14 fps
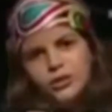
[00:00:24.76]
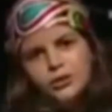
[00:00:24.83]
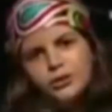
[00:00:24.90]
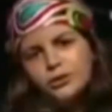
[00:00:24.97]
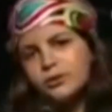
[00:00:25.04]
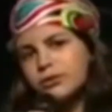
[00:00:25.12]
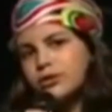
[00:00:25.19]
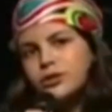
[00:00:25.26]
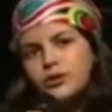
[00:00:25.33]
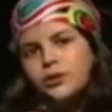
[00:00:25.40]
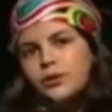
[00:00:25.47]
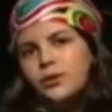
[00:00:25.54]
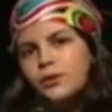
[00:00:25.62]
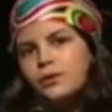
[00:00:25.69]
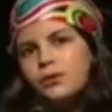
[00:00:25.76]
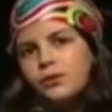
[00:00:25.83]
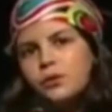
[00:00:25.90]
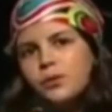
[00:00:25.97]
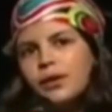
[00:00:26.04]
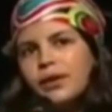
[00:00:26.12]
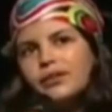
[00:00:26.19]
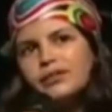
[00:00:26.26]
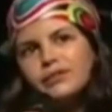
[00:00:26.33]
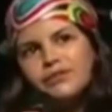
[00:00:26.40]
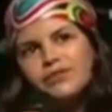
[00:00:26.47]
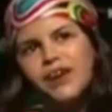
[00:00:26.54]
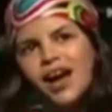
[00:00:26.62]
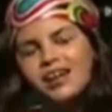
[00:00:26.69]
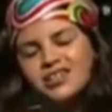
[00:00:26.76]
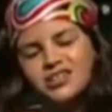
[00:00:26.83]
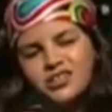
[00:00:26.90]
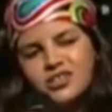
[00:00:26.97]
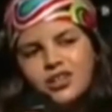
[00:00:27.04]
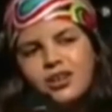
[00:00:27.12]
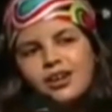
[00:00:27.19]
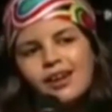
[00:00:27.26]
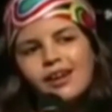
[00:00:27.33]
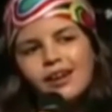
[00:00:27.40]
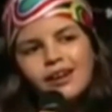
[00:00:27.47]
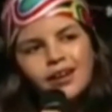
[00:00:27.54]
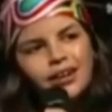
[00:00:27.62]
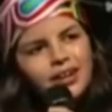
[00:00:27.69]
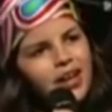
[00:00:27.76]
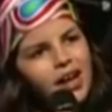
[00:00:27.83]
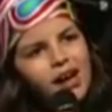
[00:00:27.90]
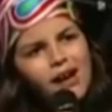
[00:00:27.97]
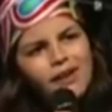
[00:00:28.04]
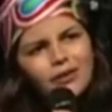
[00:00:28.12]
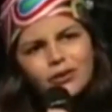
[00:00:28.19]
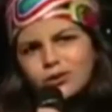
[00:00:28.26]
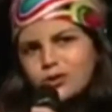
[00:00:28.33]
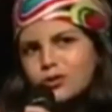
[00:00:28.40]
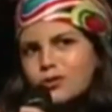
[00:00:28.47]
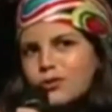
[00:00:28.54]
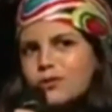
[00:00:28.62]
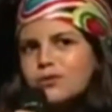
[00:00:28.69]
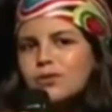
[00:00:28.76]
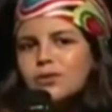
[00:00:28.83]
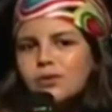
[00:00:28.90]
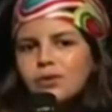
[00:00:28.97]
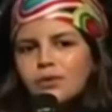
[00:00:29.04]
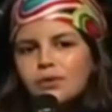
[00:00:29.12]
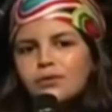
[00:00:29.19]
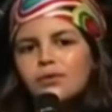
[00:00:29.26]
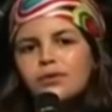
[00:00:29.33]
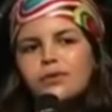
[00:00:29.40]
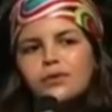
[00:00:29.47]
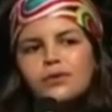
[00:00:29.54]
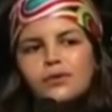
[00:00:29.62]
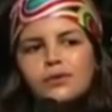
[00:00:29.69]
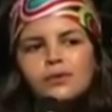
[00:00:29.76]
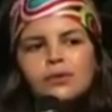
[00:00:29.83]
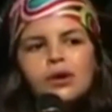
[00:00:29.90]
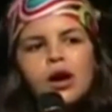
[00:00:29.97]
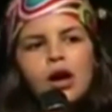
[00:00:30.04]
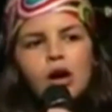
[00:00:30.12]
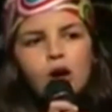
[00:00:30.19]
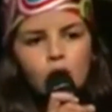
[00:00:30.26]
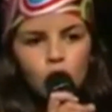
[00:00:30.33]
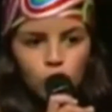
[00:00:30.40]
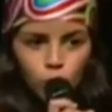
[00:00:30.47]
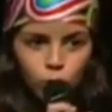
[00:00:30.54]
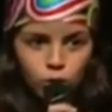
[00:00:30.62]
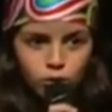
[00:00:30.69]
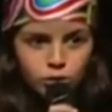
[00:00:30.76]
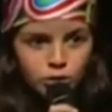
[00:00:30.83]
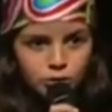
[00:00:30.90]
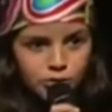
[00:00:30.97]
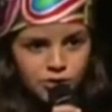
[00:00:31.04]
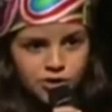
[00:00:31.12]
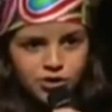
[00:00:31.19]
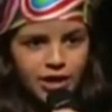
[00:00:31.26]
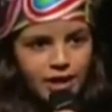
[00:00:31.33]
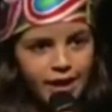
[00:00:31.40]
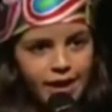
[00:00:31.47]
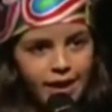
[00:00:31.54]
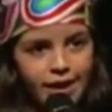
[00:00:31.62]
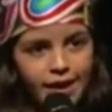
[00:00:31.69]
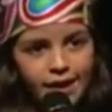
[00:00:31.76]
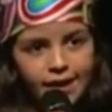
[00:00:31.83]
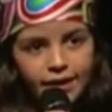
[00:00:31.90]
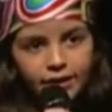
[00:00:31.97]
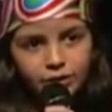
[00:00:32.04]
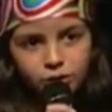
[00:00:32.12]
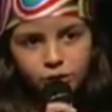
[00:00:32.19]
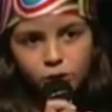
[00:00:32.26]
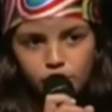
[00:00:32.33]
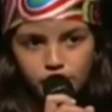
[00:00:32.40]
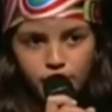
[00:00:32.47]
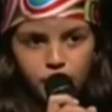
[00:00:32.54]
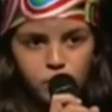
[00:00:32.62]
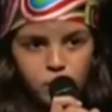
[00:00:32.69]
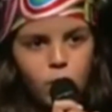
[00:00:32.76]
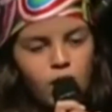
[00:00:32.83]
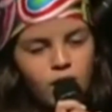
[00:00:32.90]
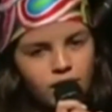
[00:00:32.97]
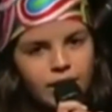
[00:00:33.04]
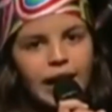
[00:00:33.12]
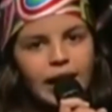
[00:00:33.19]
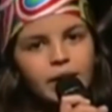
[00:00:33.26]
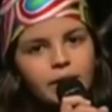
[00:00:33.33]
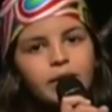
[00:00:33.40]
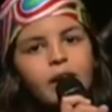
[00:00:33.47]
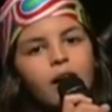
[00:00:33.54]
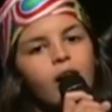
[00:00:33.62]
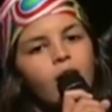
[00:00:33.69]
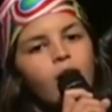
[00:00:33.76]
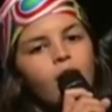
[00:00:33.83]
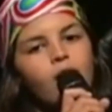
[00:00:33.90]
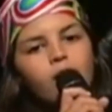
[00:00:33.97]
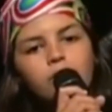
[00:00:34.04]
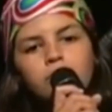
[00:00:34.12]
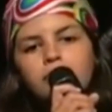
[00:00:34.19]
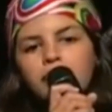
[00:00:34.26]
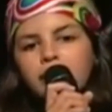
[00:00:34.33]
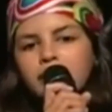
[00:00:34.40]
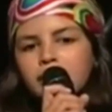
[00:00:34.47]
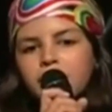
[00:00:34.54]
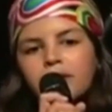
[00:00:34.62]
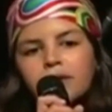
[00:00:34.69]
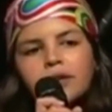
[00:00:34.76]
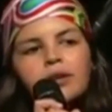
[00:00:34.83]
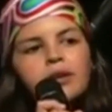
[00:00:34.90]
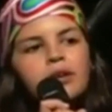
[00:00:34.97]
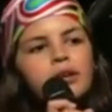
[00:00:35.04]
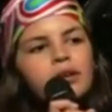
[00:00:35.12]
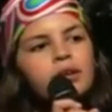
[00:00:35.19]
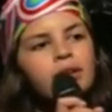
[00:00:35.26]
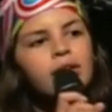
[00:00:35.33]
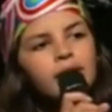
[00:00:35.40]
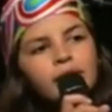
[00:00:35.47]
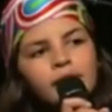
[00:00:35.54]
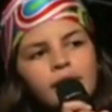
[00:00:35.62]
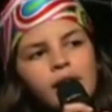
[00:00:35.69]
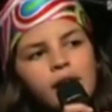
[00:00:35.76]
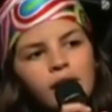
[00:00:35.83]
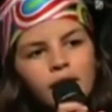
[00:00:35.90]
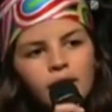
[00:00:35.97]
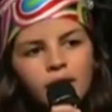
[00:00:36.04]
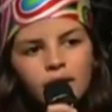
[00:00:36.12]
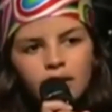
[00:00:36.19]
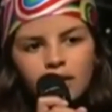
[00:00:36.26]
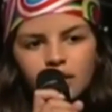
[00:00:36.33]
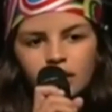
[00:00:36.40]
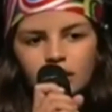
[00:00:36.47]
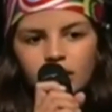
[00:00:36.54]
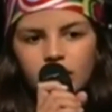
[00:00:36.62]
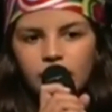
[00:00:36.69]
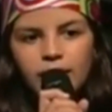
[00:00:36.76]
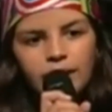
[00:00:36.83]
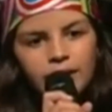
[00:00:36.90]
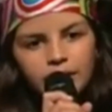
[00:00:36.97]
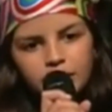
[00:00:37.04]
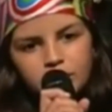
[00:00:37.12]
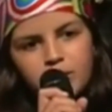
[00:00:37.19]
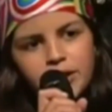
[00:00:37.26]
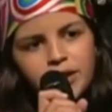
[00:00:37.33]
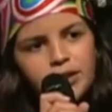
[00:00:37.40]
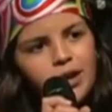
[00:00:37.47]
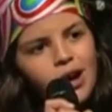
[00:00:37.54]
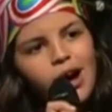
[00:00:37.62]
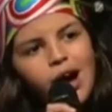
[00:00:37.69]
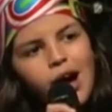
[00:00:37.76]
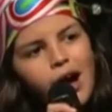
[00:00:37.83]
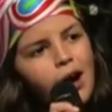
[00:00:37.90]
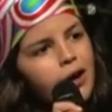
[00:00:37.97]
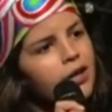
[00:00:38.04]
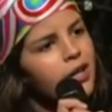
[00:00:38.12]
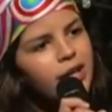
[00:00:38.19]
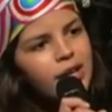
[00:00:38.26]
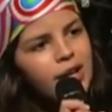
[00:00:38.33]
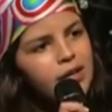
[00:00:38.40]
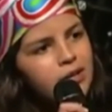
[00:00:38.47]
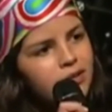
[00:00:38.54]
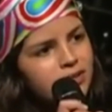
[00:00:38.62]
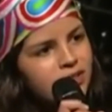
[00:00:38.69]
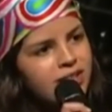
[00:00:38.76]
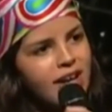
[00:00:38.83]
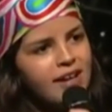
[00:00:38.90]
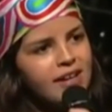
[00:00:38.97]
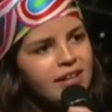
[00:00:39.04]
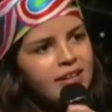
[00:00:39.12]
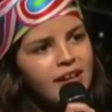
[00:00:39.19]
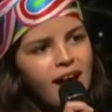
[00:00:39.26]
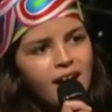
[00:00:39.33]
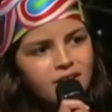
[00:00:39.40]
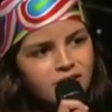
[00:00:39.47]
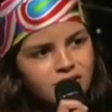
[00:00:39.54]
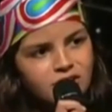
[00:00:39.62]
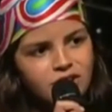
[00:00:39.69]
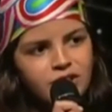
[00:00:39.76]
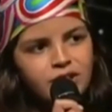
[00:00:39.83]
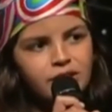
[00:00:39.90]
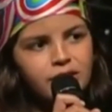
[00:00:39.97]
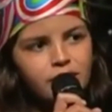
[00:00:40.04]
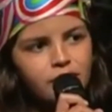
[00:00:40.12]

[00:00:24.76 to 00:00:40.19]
saying in, in pre-K, that was probably the first time I ever really remembered saying, I'm gonna be a singer when I grow up. And you know, each week when you're young, you always imagine, imagine you're going to be a singer or a dancer or an actress, you know, a movie star. All my friends would say that in in like kindergarten and